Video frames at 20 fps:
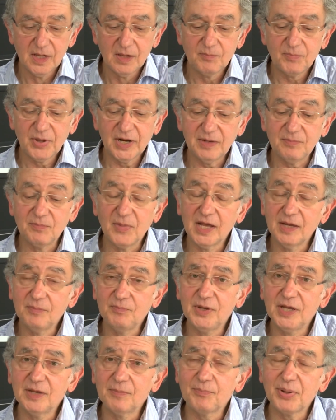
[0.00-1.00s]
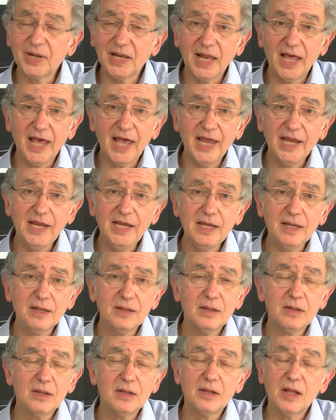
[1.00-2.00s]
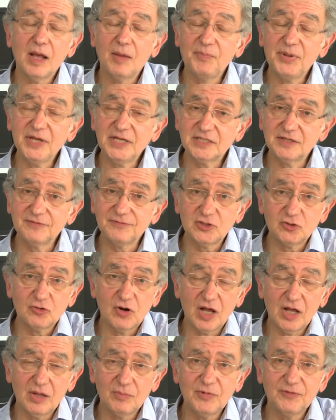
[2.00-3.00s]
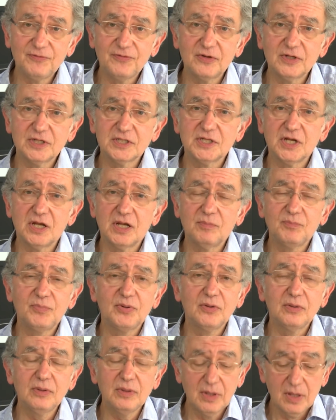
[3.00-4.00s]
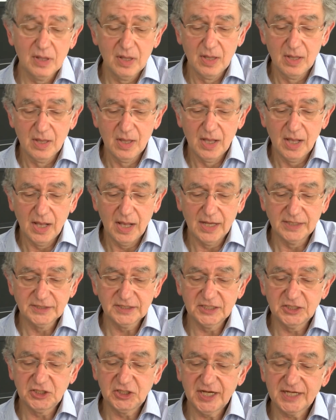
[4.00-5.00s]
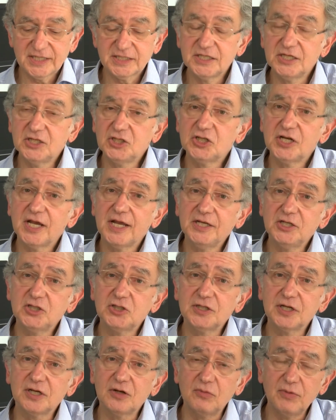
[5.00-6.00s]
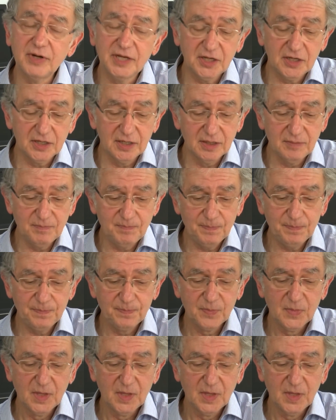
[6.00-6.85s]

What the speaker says: But it might be a play, a piece of drama, for example, a suggested change to curriculum,